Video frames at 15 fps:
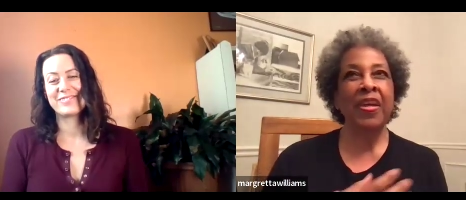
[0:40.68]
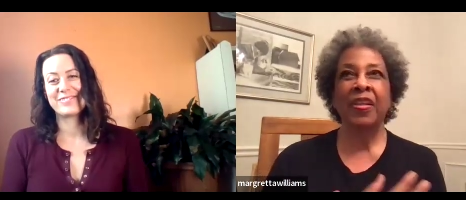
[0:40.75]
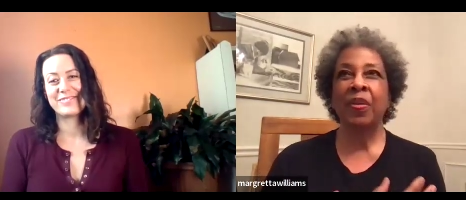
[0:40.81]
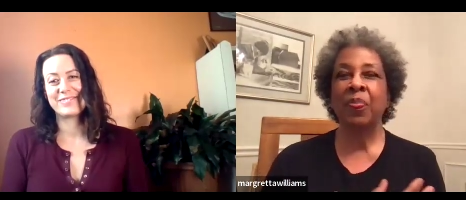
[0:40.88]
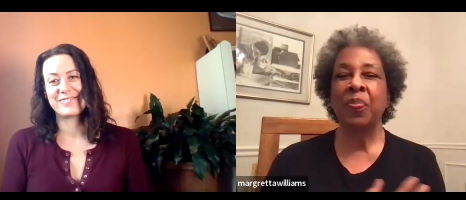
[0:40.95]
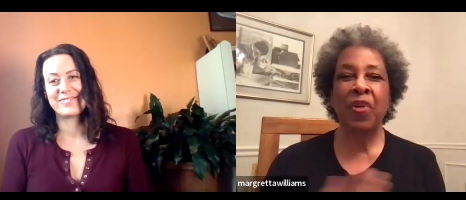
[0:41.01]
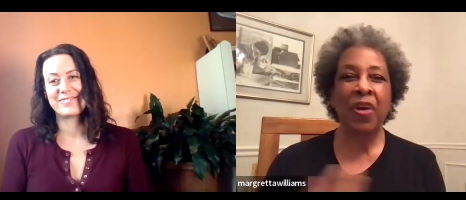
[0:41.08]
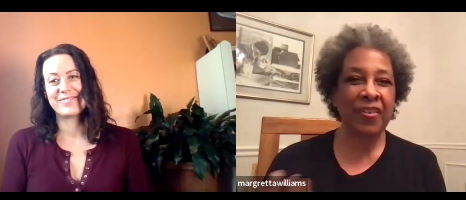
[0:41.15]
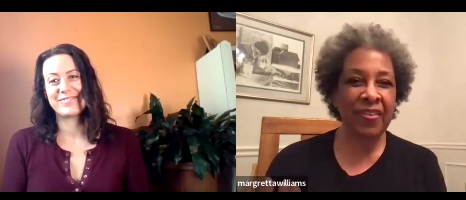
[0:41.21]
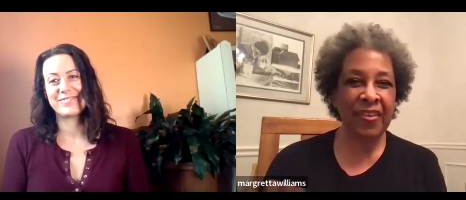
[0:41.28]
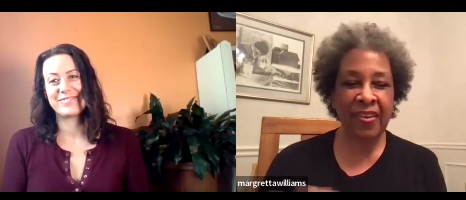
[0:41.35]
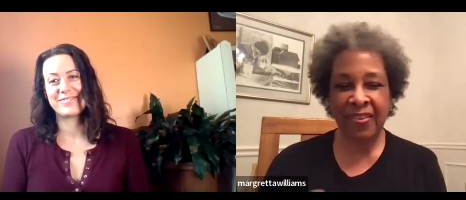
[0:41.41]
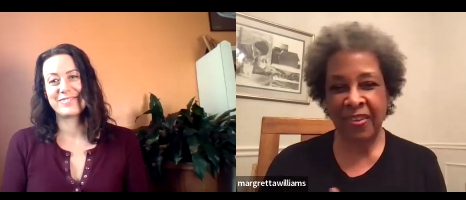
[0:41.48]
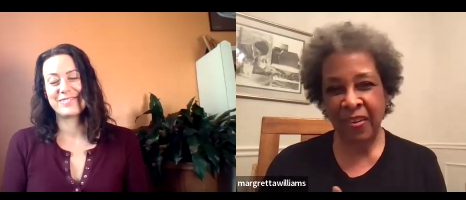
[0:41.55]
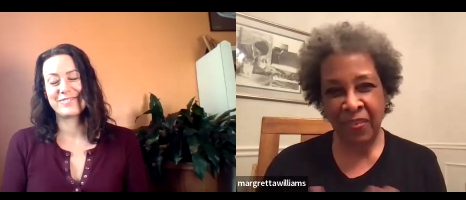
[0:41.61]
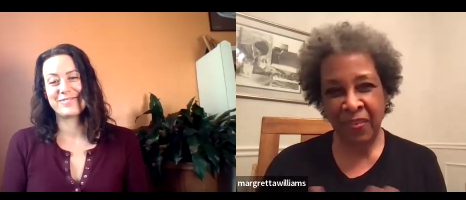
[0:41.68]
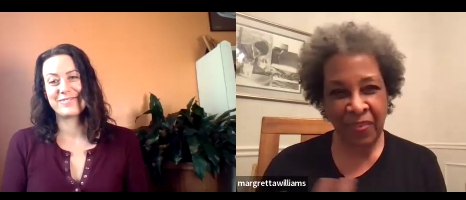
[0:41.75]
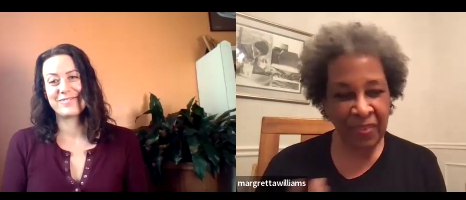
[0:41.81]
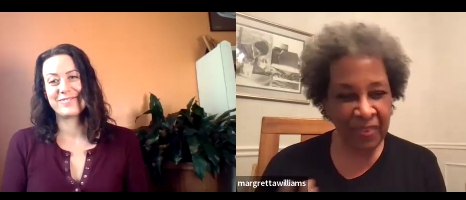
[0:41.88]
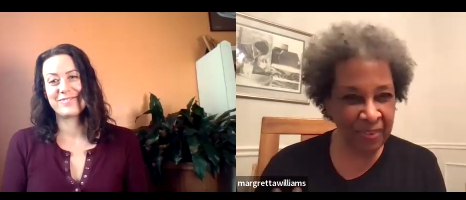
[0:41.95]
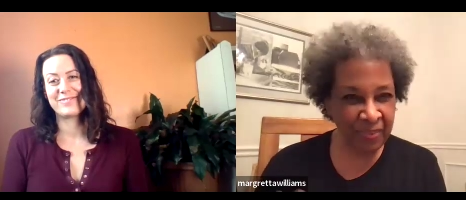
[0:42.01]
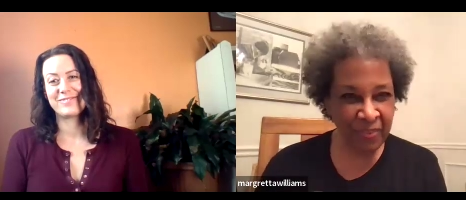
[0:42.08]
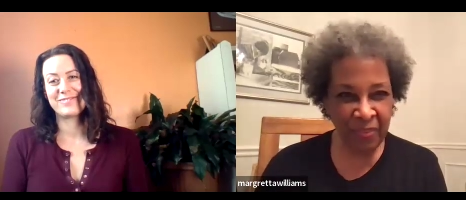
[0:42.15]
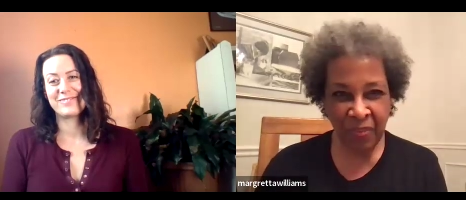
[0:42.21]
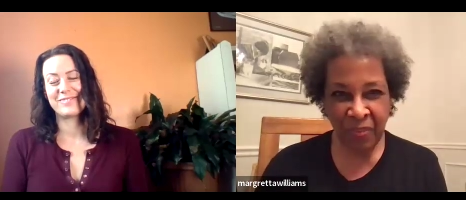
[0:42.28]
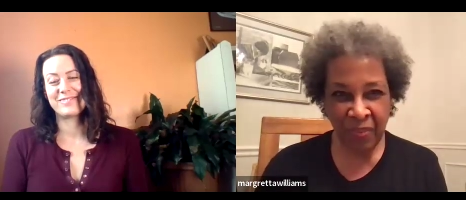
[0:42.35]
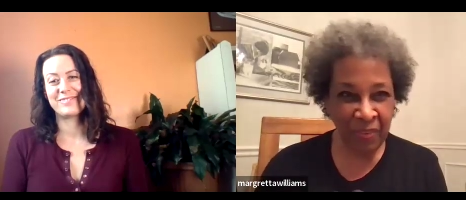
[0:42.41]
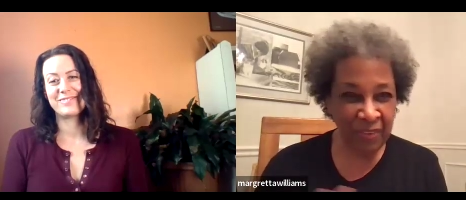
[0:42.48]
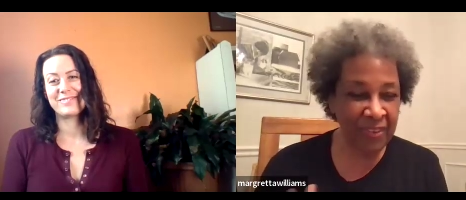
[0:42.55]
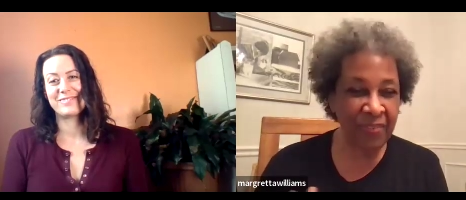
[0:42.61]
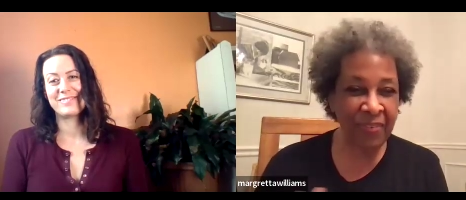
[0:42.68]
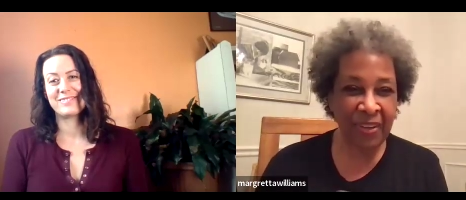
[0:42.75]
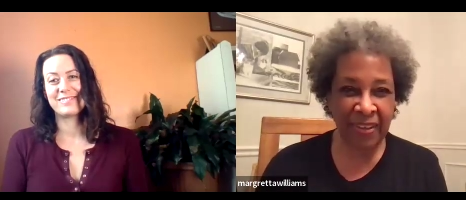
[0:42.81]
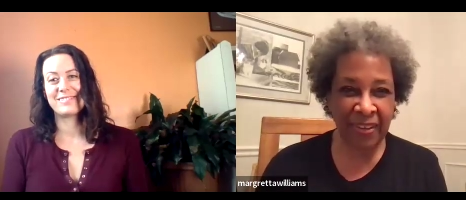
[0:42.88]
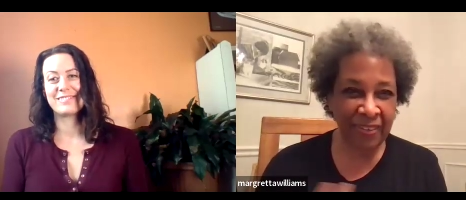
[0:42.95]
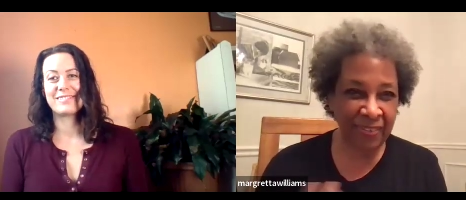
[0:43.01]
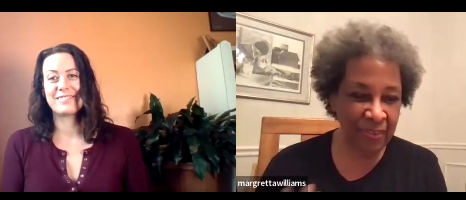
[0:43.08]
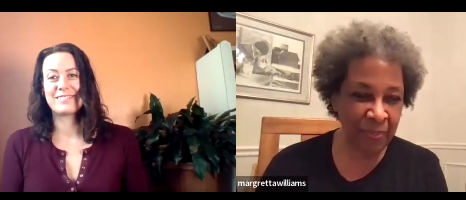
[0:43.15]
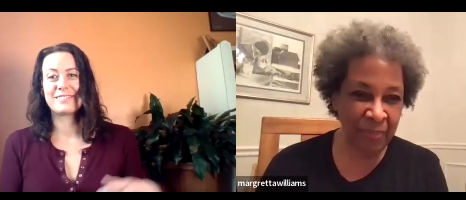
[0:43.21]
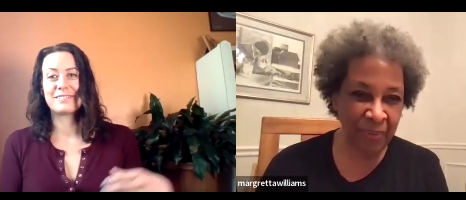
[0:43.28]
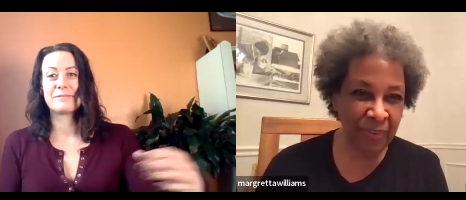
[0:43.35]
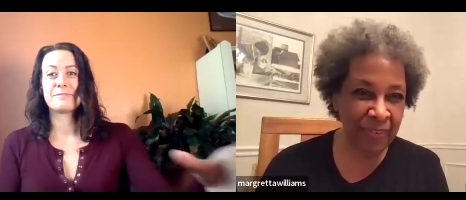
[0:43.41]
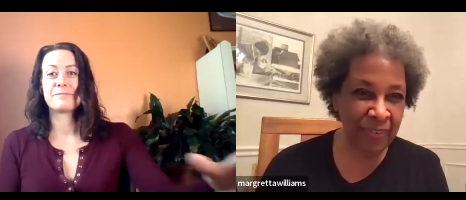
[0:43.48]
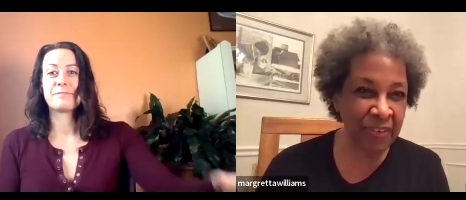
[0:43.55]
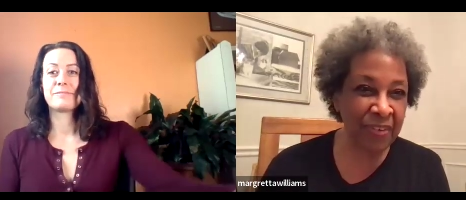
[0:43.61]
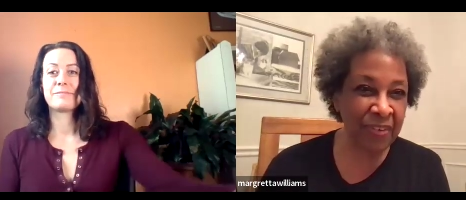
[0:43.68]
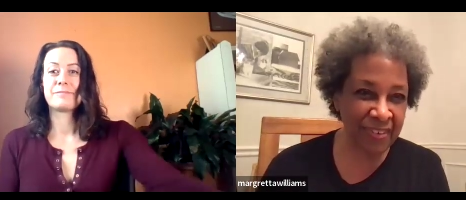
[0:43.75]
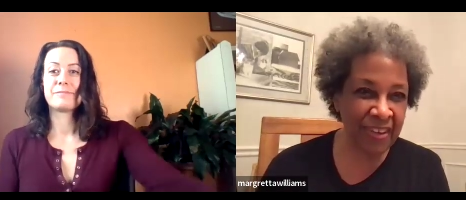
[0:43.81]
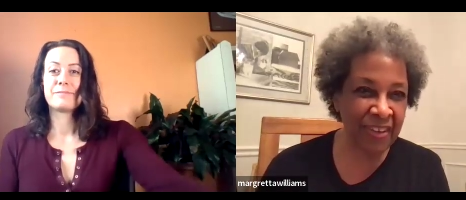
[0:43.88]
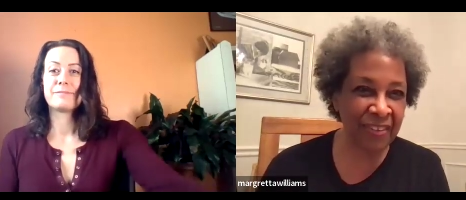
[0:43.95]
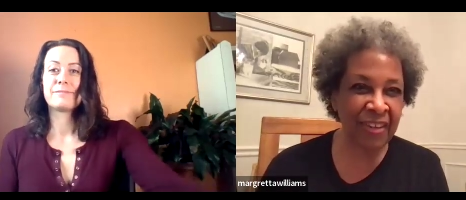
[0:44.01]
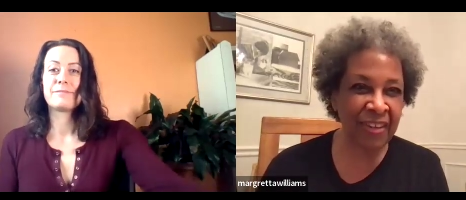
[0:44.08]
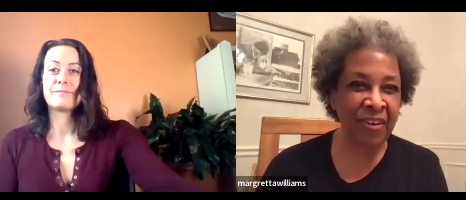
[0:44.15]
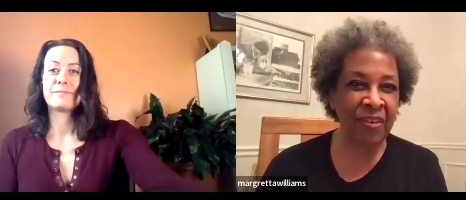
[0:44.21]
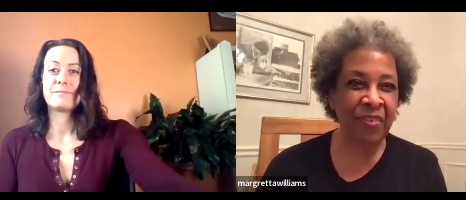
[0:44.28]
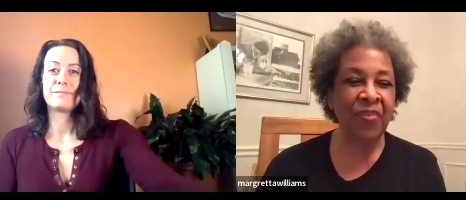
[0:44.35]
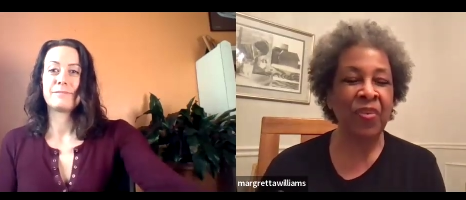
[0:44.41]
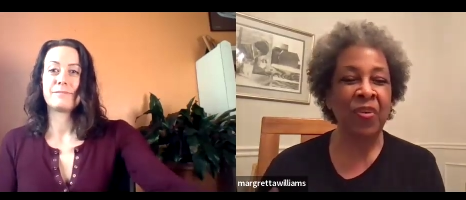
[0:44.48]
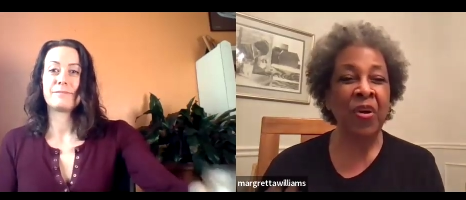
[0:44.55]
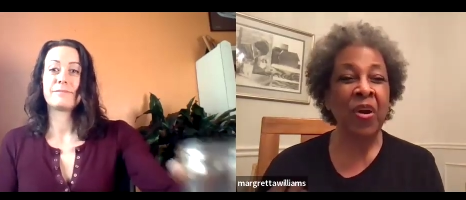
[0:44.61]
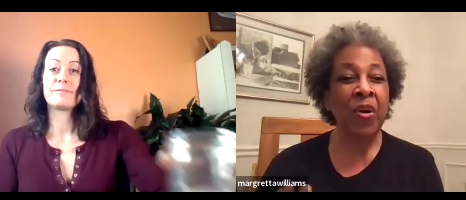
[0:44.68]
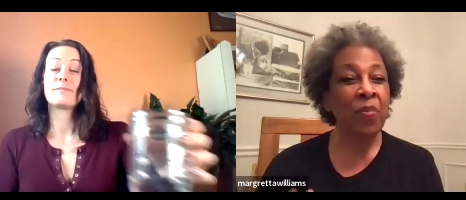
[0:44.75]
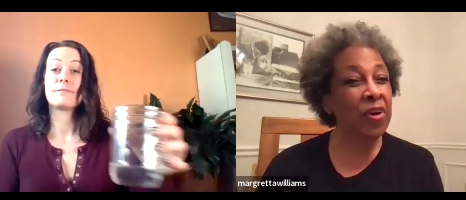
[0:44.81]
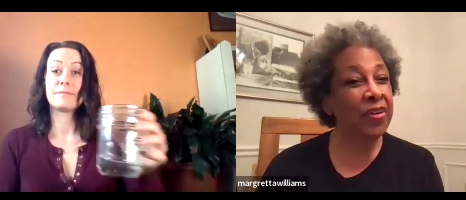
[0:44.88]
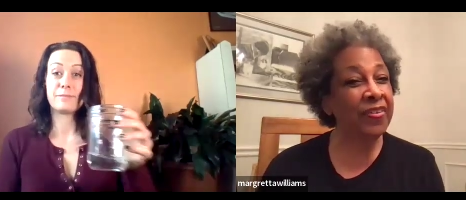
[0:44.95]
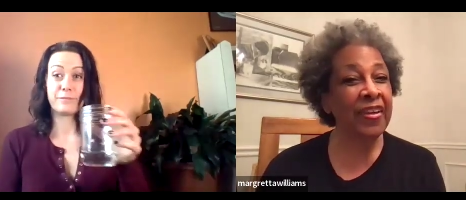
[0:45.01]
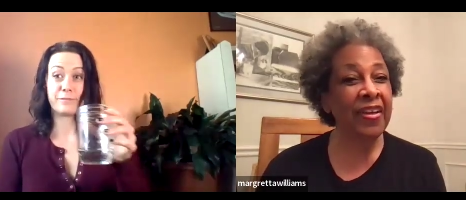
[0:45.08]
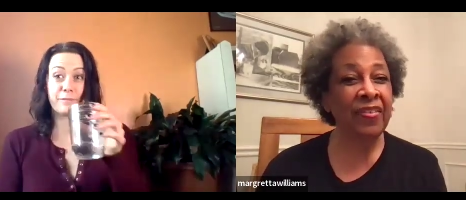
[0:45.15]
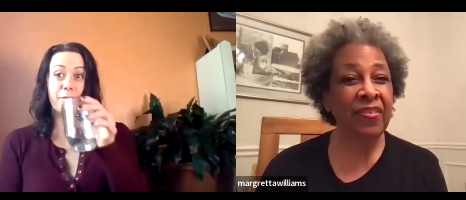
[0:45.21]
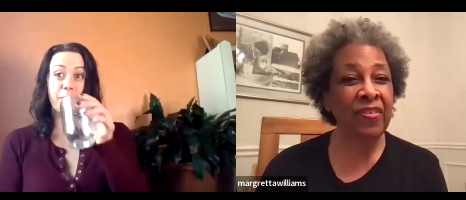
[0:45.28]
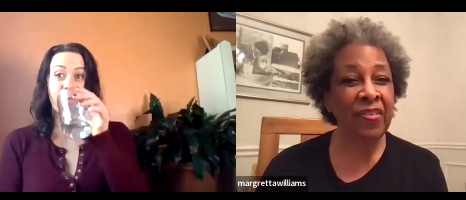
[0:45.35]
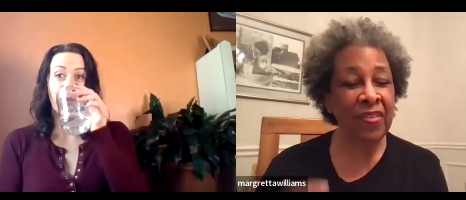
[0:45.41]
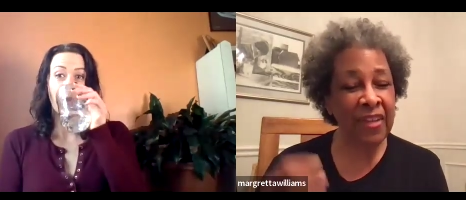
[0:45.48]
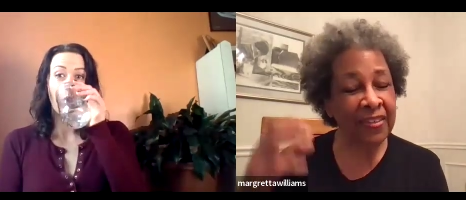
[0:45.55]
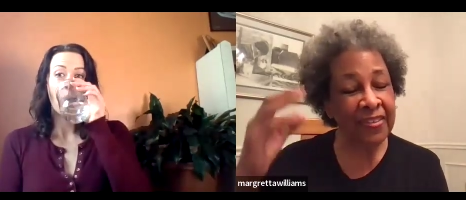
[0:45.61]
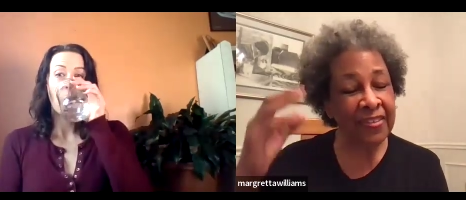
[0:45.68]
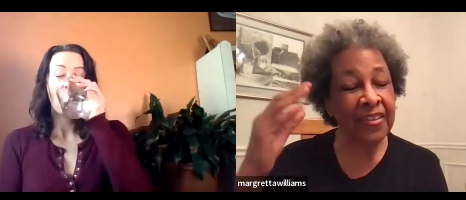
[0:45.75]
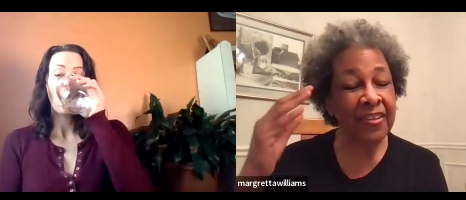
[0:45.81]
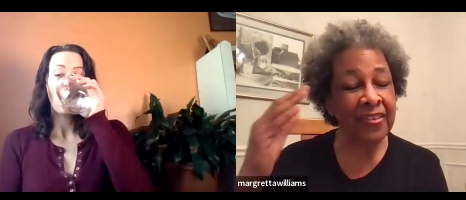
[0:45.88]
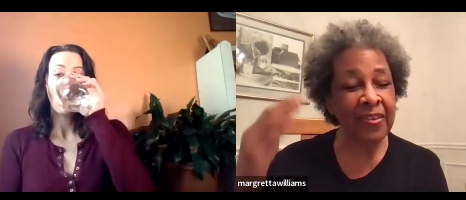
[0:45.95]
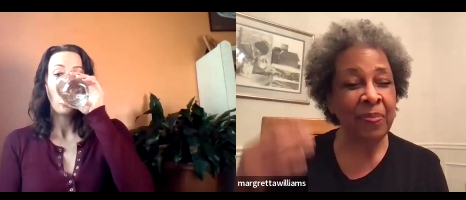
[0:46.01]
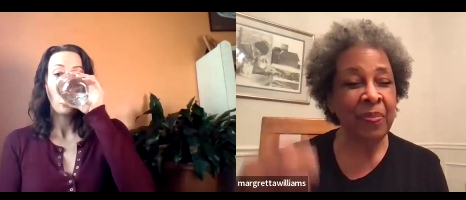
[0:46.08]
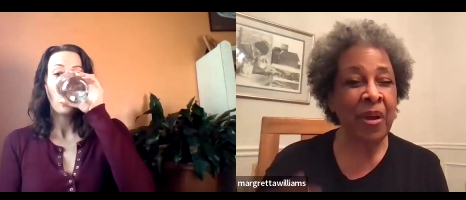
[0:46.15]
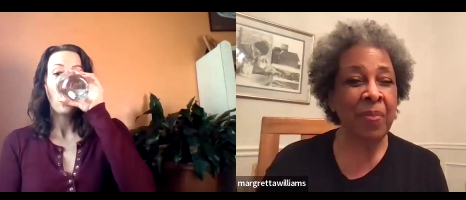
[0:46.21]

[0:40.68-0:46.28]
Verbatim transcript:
Speaker 1: in the process of receiving some serious health care for breast cancer. So that sticks in